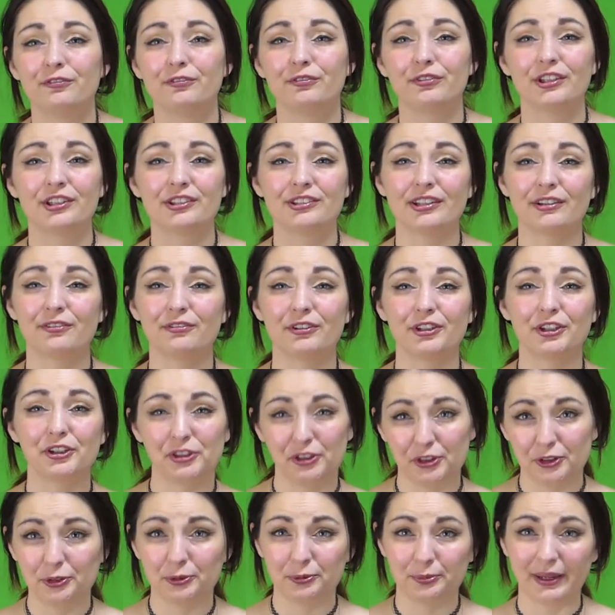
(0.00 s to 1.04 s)
the stuff that
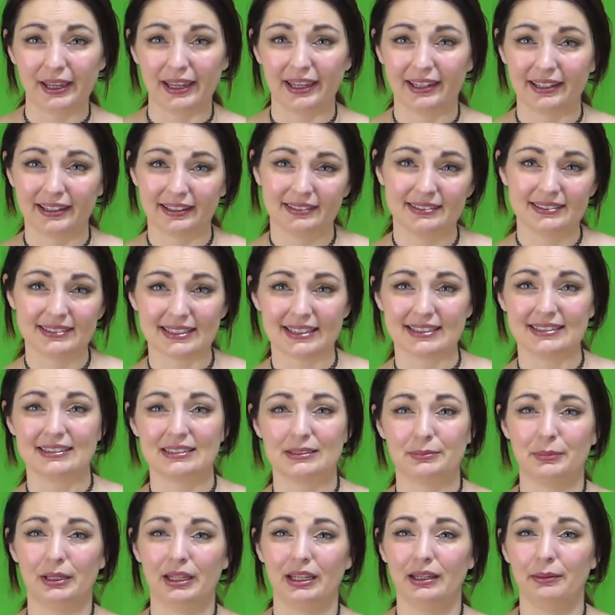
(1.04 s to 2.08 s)
you make and send to
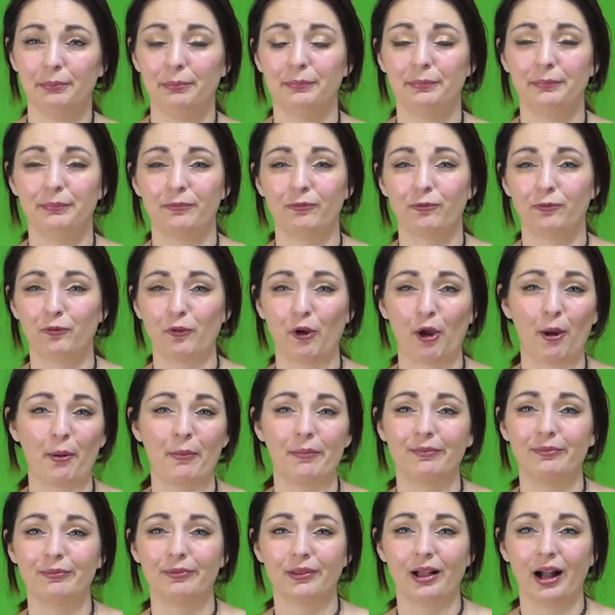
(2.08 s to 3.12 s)
me
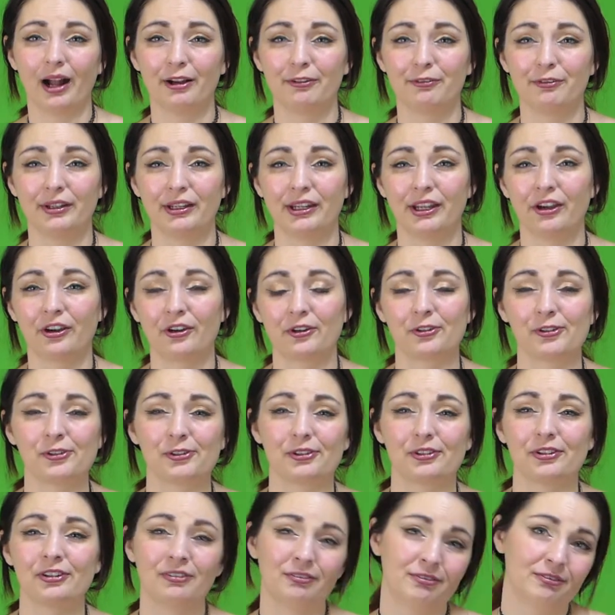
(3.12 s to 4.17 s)
from our videos
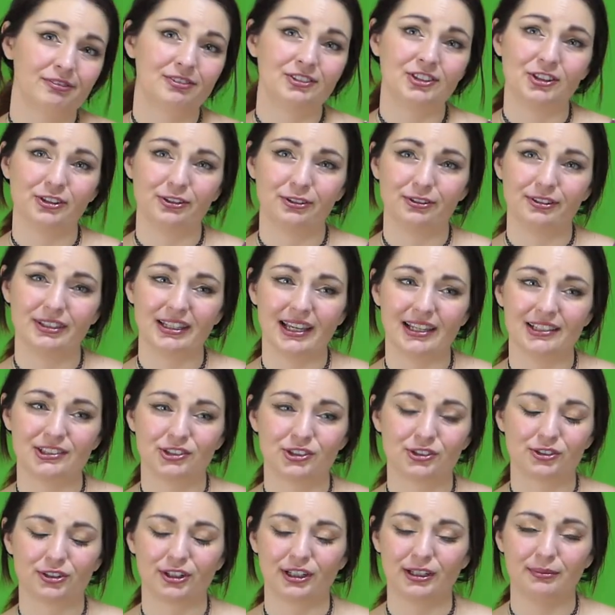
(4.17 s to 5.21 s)
to the end
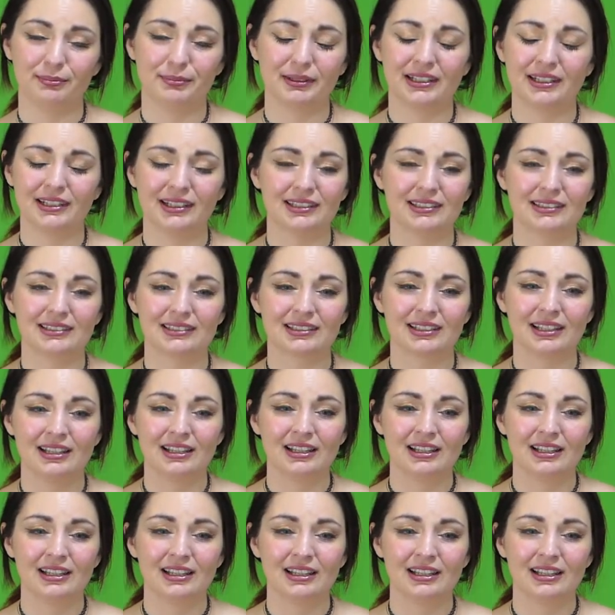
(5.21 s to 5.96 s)
screen, because